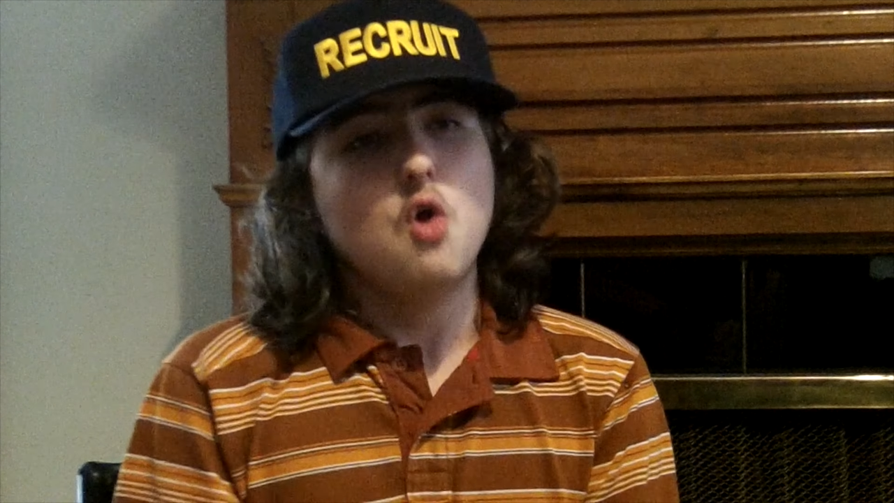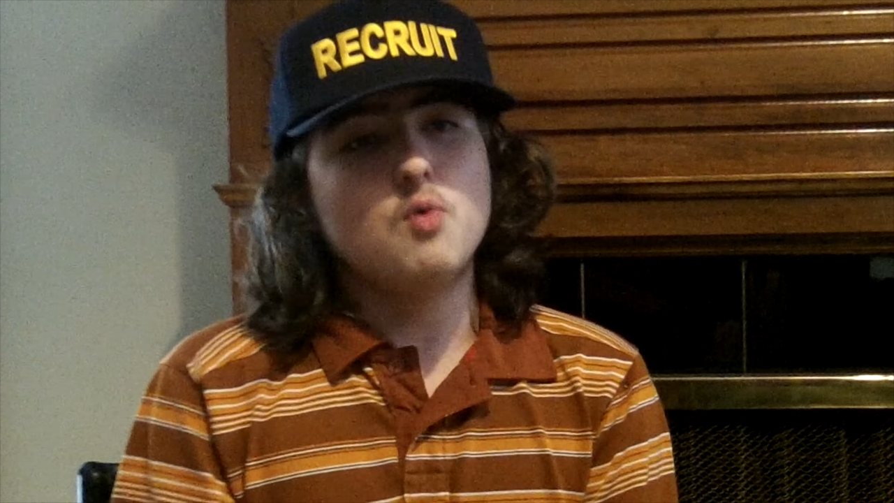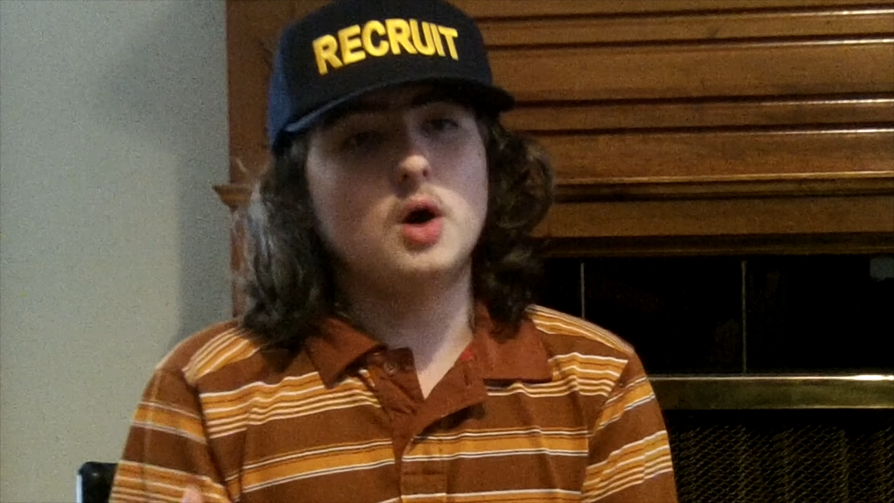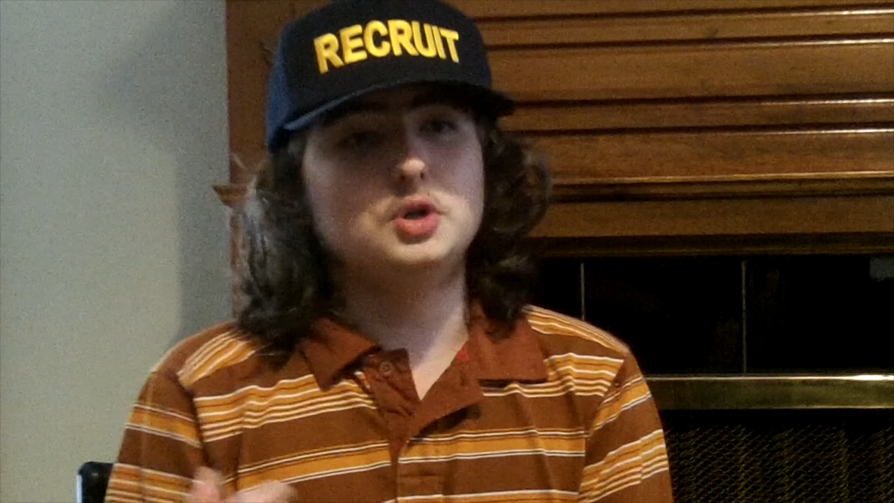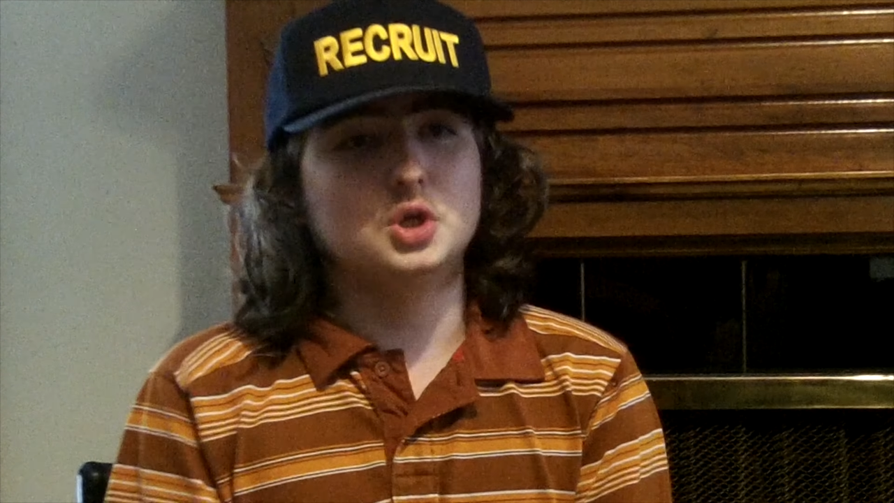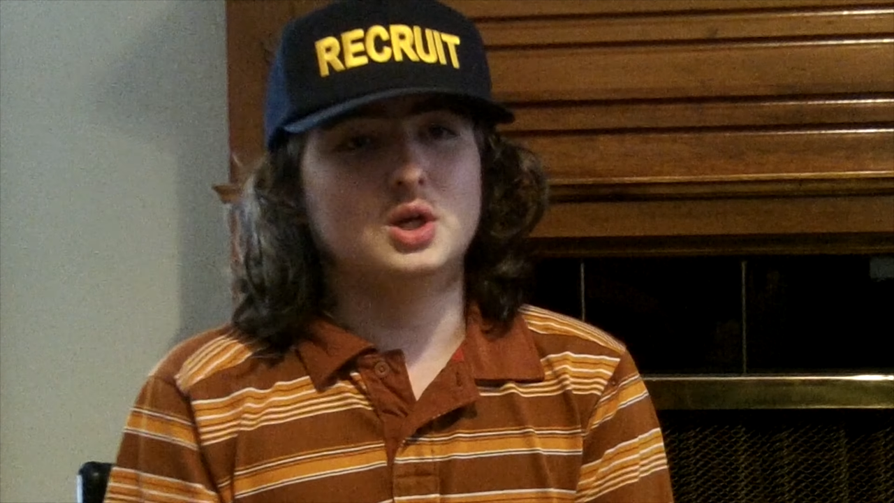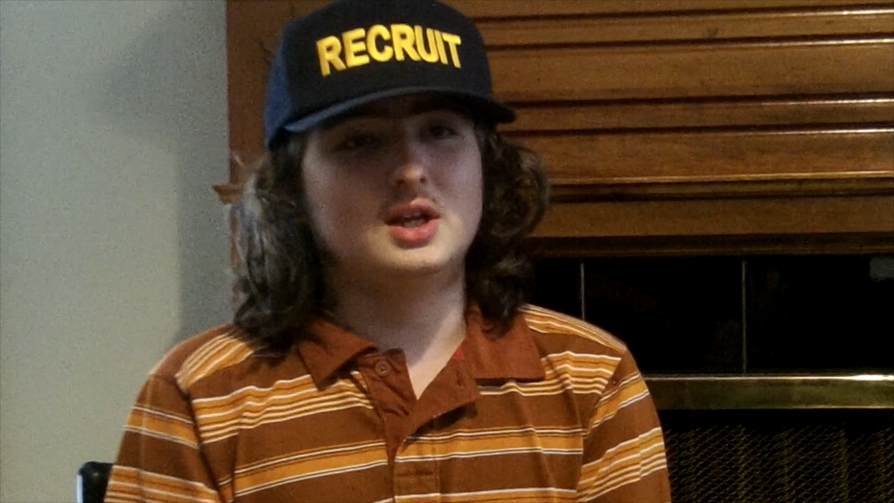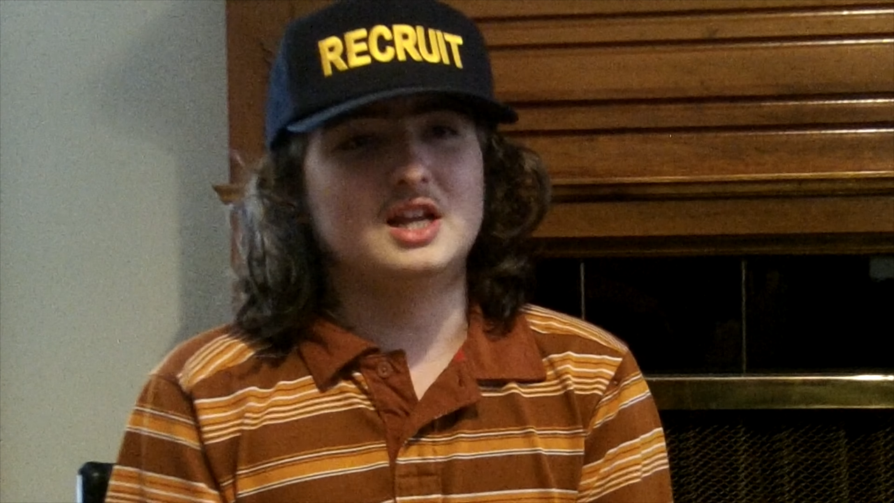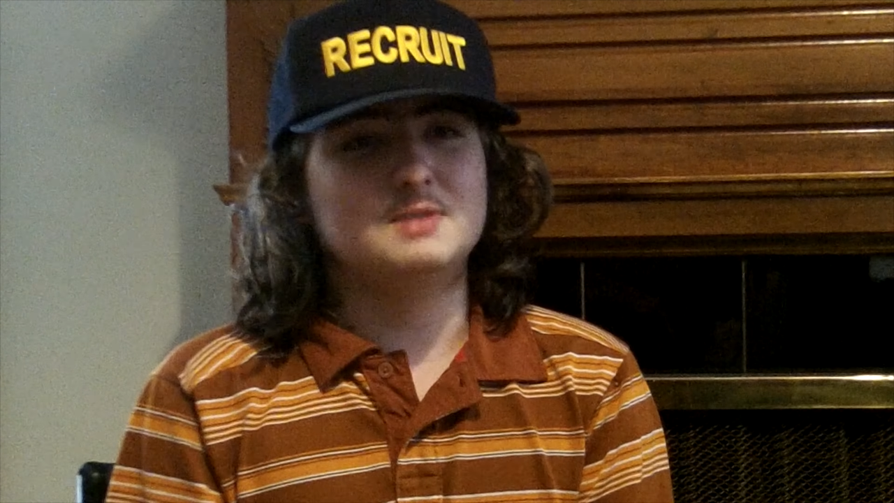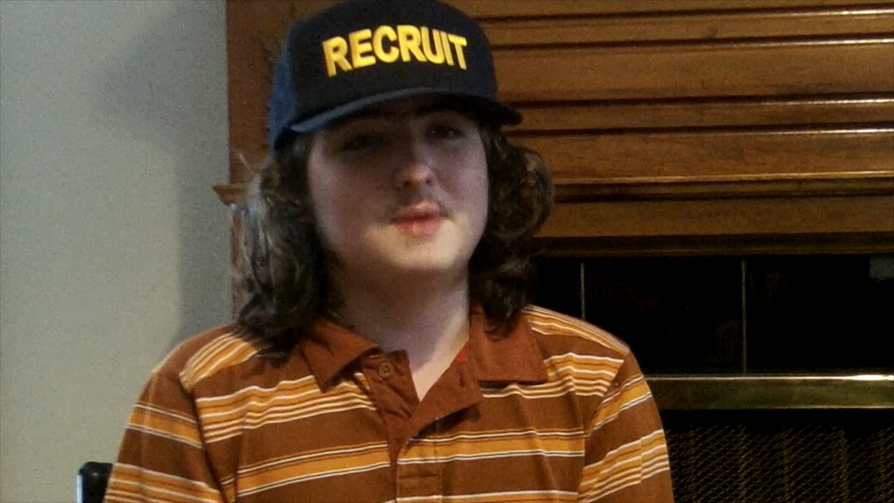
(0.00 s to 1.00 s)
while Dirk
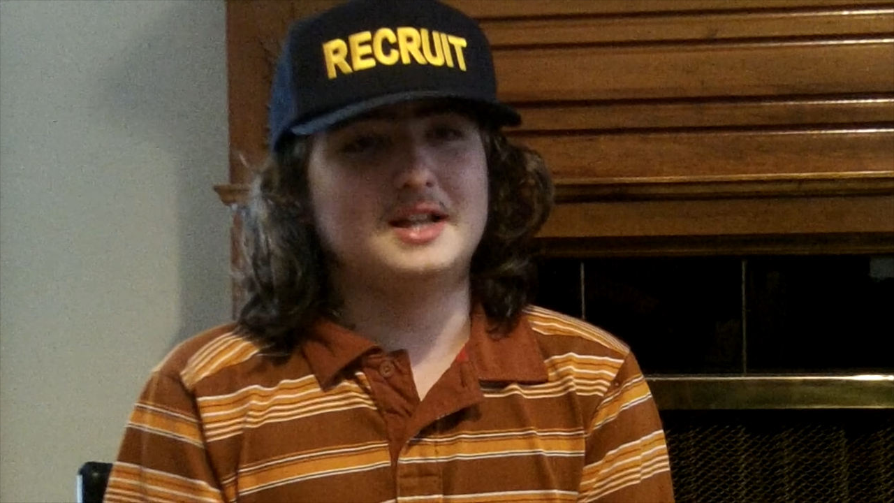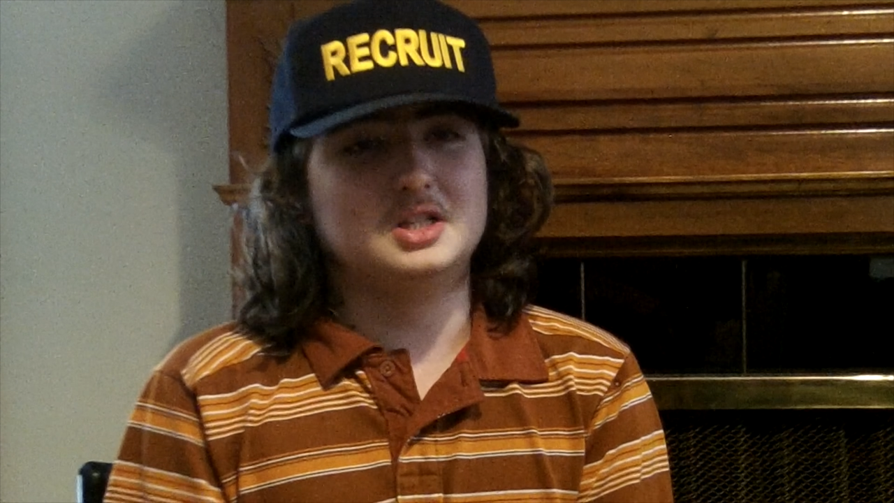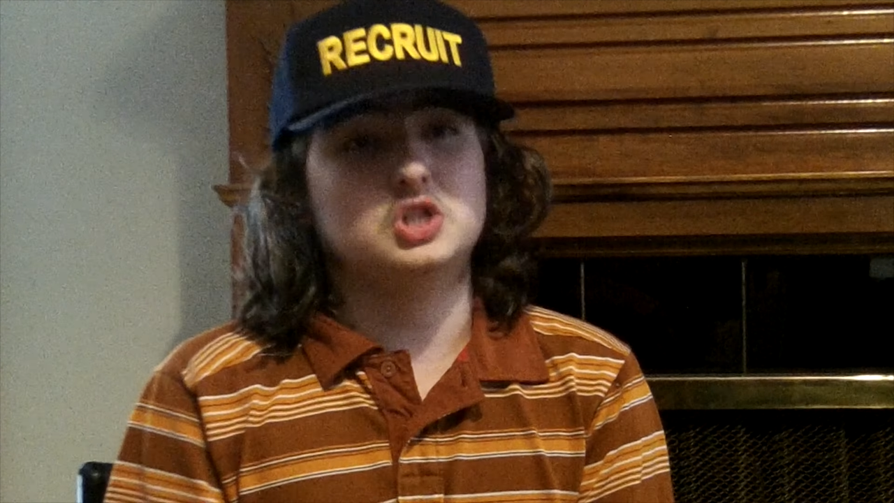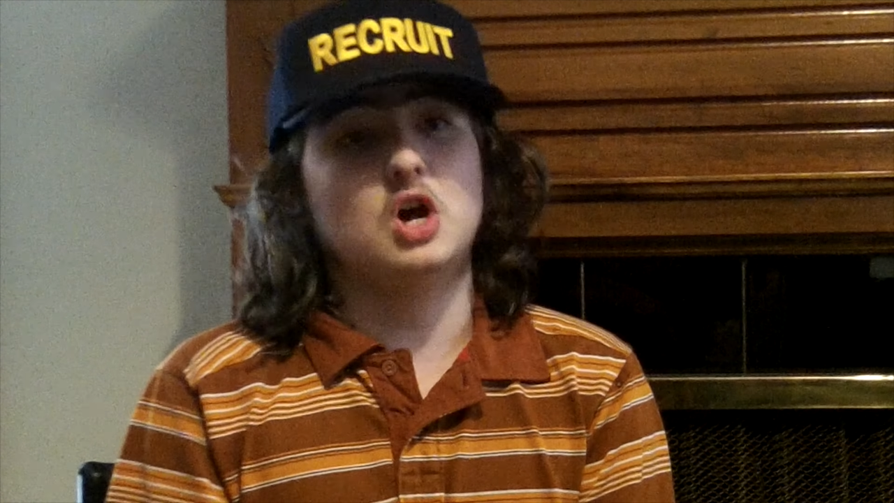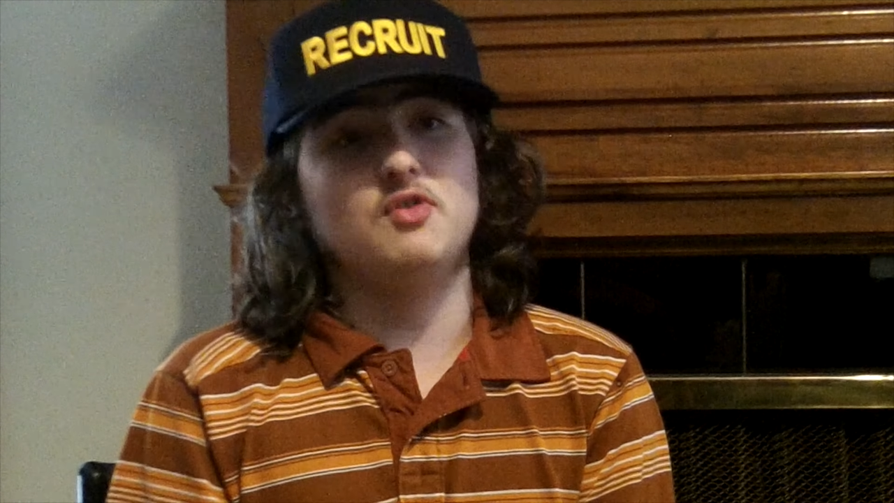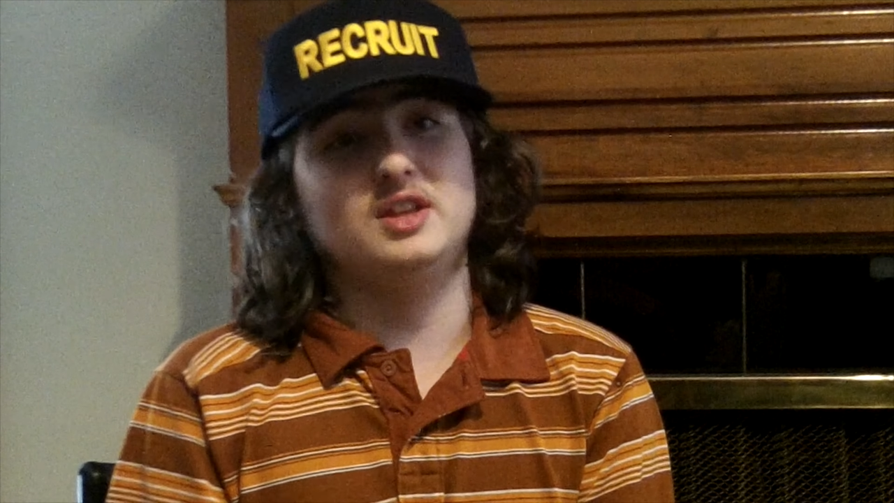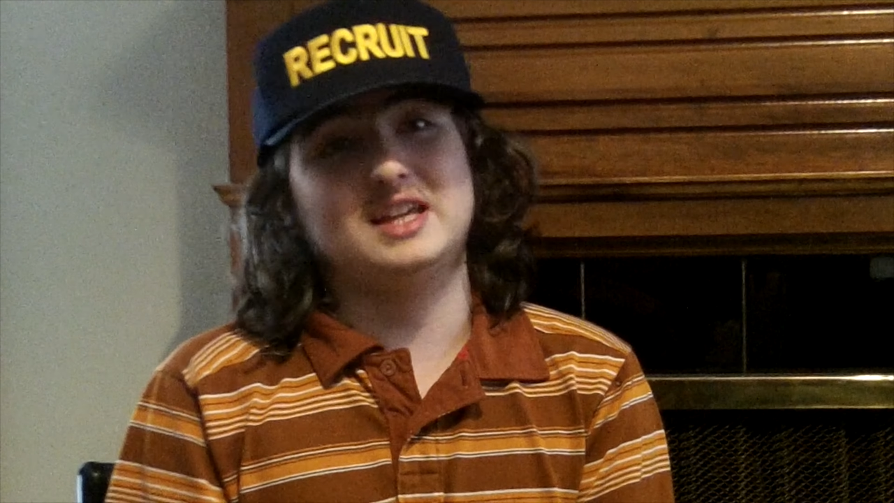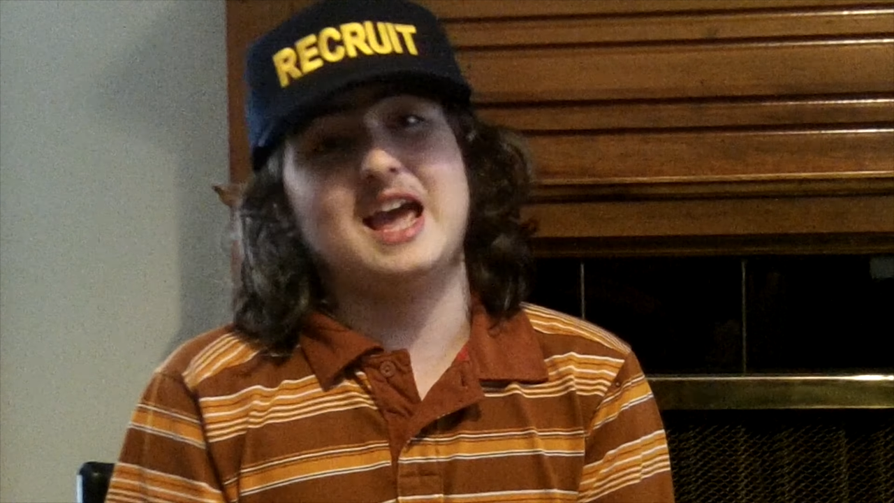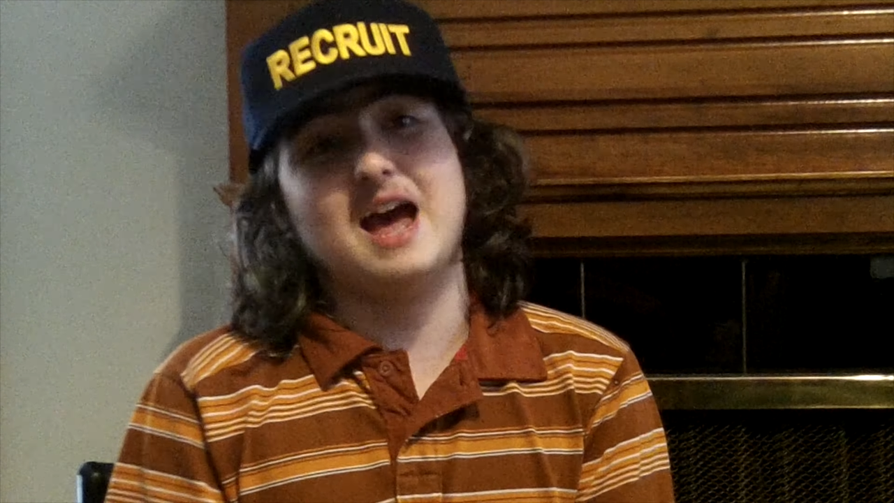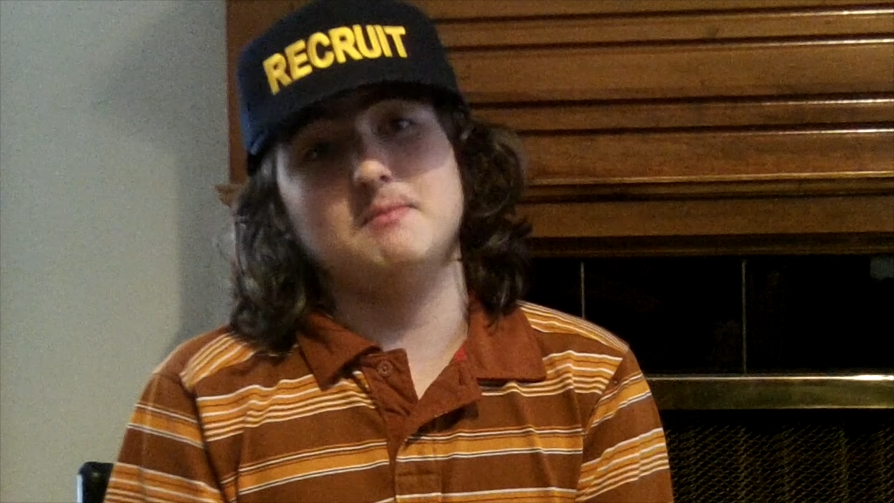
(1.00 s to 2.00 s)
gets back to solving
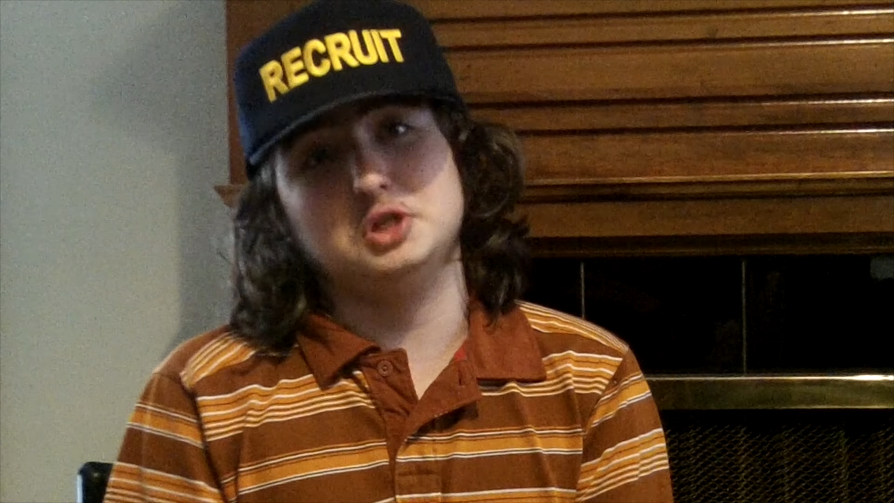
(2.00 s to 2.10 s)
the cat